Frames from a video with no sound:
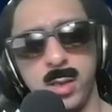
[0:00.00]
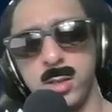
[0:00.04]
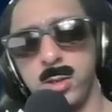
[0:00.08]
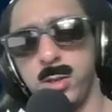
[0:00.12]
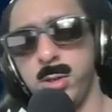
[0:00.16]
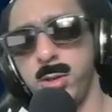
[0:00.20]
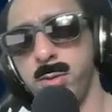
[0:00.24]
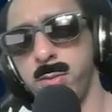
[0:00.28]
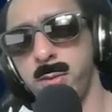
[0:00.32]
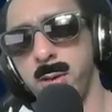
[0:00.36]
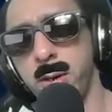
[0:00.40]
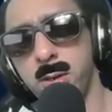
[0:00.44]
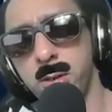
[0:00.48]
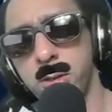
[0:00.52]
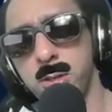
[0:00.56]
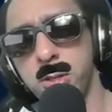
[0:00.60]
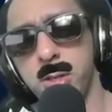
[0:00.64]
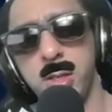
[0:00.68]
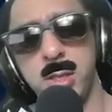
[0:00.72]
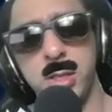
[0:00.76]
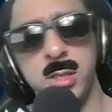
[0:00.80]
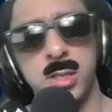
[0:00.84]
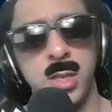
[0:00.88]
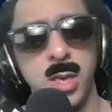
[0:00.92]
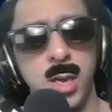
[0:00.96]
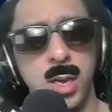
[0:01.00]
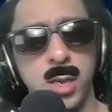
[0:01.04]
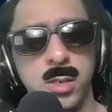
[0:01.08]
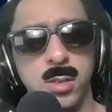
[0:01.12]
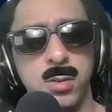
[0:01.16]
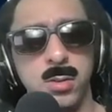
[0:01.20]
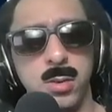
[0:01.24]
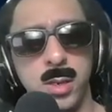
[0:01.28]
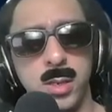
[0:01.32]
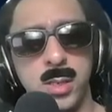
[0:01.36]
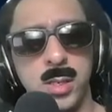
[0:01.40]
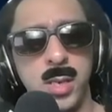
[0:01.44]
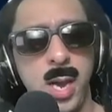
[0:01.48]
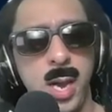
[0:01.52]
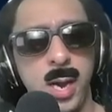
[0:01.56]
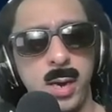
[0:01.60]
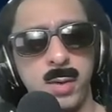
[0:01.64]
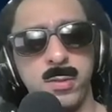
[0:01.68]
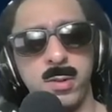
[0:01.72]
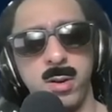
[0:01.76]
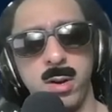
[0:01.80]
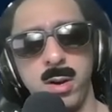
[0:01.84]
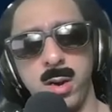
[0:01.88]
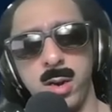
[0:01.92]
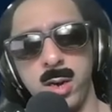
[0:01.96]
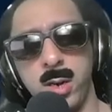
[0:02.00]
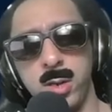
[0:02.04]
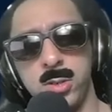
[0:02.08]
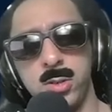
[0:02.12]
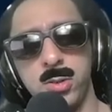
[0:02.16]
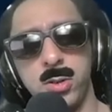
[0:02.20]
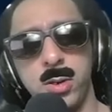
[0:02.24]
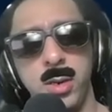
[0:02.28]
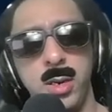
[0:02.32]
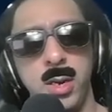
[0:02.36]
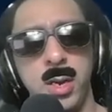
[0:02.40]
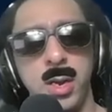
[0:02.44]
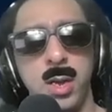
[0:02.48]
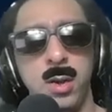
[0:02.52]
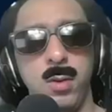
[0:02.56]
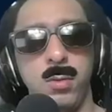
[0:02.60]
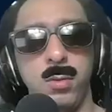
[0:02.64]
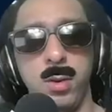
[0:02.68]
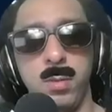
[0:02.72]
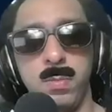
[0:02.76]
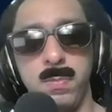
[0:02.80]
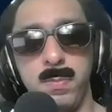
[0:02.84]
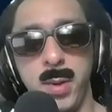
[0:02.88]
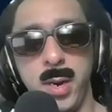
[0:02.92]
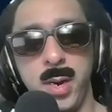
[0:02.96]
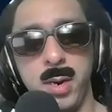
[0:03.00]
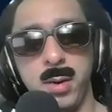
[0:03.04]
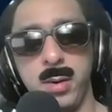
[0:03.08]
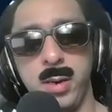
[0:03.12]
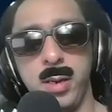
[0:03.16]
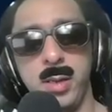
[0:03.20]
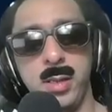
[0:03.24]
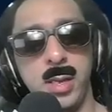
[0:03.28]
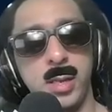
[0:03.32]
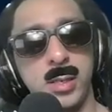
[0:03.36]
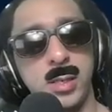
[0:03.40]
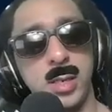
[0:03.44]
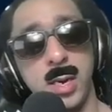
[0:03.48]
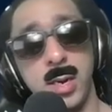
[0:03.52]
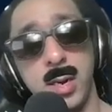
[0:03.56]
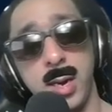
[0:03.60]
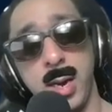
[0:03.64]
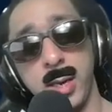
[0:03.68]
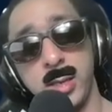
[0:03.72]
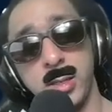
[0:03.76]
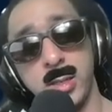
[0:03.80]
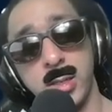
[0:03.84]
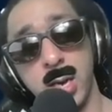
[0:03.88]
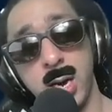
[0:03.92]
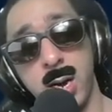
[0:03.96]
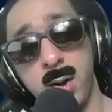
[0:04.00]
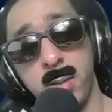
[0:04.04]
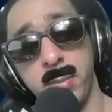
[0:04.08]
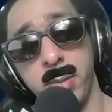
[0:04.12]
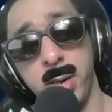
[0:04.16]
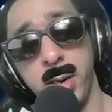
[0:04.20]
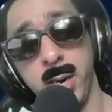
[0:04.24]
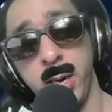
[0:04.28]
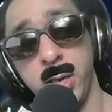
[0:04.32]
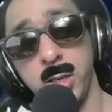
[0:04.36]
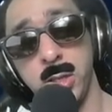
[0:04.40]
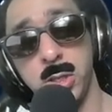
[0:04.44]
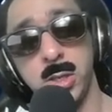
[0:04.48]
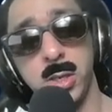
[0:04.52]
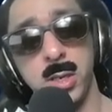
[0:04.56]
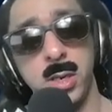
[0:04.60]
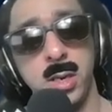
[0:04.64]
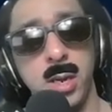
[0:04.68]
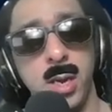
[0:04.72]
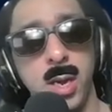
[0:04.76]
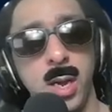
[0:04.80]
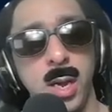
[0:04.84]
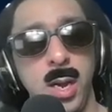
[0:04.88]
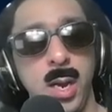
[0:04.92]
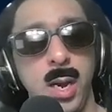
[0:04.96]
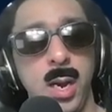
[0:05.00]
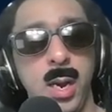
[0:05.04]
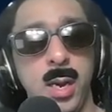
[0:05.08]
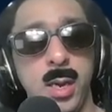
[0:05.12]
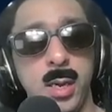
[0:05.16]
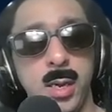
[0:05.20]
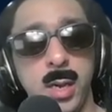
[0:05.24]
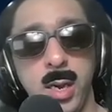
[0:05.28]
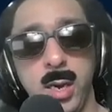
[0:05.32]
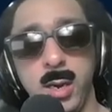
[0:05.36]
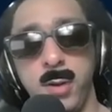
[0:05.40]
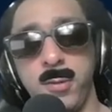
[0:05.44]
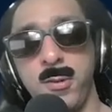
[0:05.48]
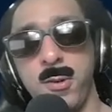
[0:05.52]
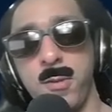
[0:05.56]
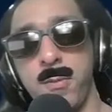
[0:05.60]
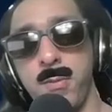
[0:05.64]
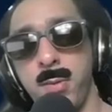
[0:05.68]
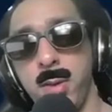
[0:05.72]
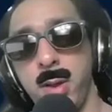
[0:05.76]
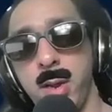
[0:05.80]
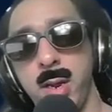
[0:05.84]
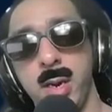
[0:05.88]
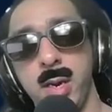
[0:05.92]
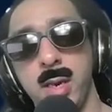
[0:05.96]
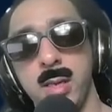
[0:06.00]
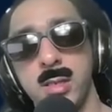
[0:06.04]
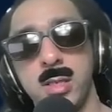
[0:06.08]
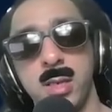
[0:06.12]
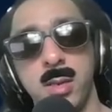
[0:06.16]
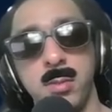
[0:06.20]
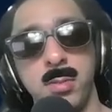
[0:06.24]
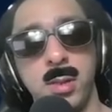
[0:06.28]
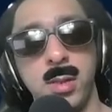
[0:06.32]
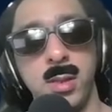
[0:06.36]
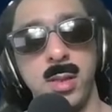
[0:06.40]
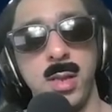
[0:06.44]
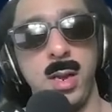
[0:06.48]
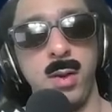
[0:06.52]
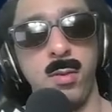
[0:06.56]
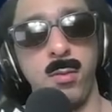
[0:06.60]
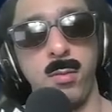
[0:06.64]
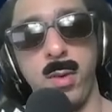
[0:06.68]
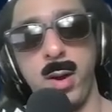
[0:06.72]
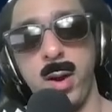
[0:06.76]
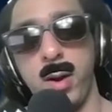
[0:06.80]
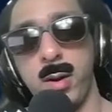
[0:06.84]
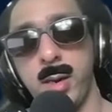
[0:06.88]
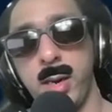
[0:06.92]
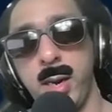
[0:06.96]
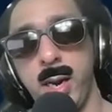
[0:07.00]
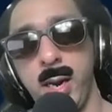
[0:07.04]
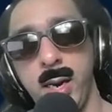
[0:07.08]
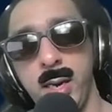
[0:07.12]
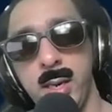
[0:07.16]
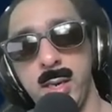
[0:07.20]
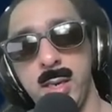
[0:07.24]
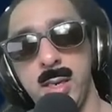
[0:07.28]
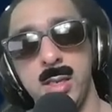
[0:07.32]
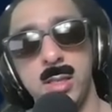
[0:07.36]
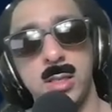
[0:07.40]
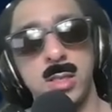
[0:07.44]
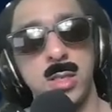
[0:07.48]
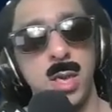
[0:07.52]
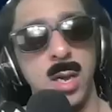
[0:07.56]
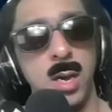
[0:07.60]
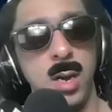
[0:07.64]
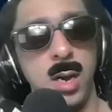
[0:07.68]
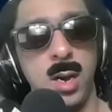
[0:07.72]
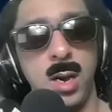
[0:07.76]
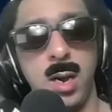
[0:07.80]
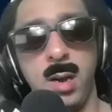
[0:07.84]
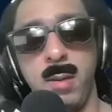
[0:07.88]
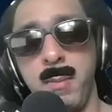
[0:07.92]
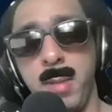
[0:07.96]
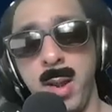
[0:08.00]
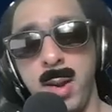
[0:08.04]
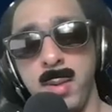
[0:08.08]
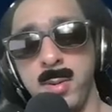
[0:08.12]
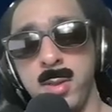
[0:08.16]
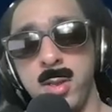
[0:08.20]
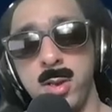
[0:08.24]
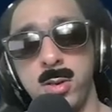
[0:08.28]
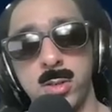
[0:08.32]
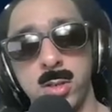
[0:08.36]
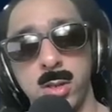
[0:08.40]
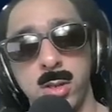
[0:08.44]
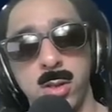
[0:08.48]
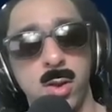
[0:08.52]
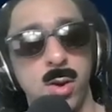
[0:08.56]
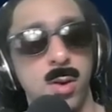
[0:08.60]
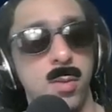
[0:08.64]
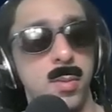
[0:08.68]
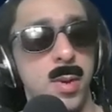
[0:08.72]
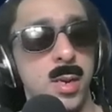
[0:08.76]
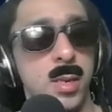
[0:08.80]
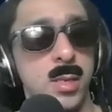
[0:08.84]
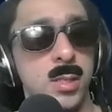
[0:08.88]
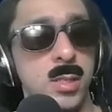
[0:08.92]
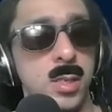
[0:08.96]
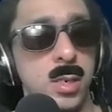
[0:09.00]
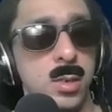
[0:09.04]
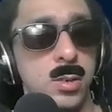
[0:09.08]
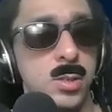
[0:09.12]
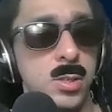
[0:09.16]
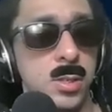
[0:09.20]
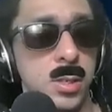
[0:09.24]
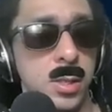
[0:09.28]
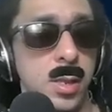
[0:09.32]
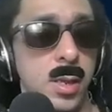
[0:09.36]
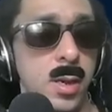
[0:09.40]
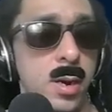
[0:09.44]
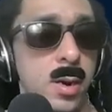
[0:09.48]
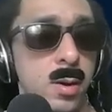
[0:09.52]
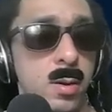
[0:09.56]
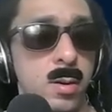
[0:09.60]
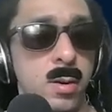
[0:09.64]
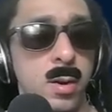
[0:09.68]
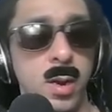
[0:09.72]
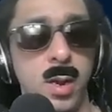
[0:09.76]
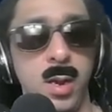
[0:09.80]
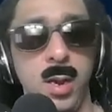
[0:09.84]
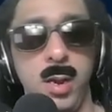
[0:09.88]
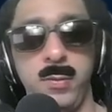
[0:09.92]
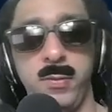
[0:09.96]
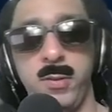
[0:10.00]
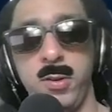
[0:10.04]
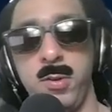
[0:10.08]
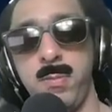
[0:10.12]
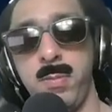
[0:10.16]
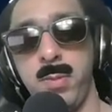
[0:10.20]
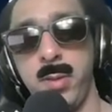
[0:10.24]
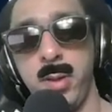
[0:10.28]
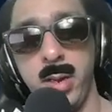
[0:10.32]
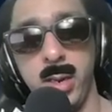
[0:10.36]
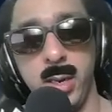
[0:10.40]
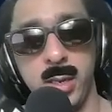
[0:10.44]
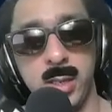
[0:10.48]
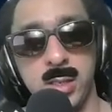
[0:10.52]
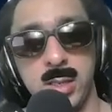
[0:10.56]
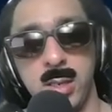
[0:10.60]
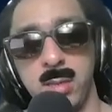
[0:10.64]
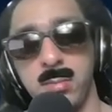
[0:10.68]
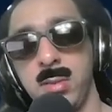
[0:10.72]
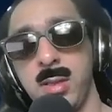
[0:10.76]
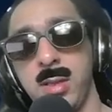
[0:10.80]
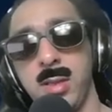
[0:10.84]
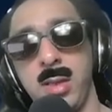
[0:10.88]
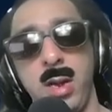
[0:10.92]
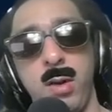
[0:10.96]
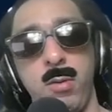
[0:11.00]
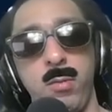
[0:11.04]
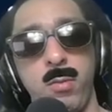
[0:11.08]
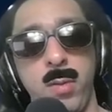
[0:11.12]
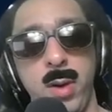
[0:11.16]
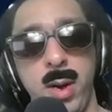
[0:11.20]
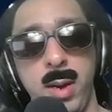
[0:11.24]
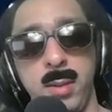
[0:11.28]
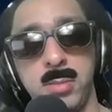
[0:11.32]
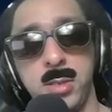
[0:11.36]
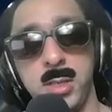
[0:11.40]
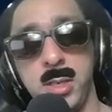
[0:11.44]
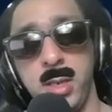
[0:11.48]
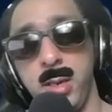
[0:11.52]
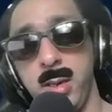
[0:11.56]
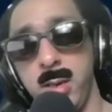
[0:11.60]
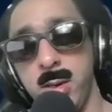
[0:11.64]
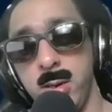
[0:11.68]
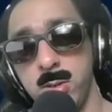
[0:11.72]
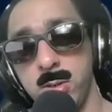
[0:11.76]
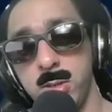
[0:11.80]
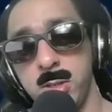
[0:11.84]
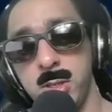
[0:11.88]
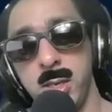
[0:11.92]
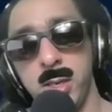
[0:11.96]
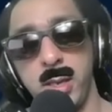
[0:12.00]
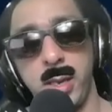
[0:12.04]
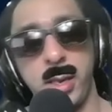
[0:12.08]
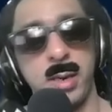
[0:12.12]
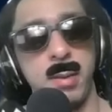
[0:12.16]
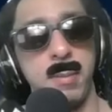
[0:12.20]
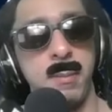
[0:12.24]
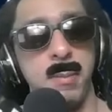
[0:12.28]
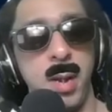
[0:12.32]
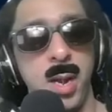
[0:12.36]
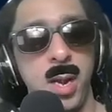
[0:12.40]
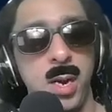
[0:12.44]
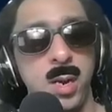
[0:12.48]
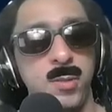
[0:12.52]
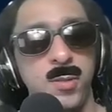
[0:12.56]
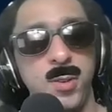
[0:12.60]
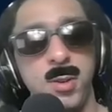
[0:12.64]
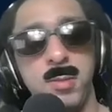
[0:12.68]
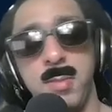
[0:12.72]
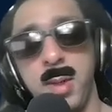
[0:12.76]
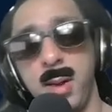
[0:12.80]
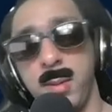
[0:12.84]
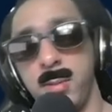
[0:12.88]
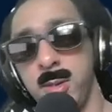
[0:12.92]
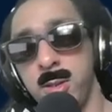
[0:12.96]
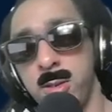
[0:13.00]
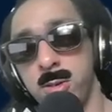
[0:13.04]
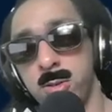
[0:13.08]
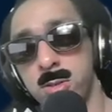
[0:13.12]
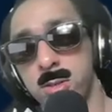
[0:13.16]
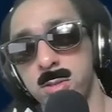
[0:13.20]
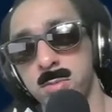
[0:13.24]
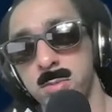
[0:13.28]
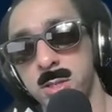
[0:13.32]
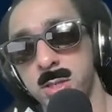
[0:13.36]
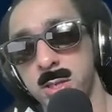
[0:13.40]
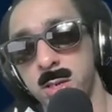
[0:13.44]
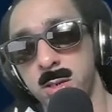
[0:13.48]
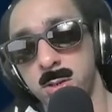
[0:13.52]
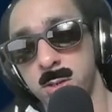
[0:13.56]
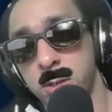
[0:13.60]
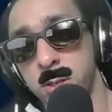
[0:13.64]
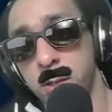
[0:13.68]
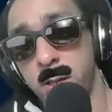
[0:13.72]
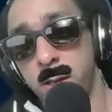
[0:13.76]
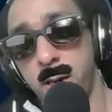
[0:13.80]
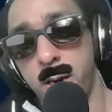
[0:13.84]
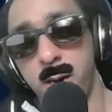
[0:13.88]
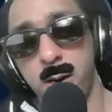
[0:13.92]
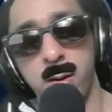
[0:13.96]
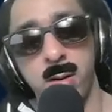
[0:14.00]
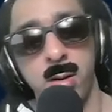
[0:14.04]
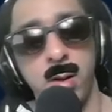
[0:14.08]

2 energies to attack for 100 with Berry. That's a nice combination. And again, if you're playing something that rare candies, maybe there's a little bit of synergy there. If you're playing something that ramps energy like a Manaphy, maybe there's some synergy there.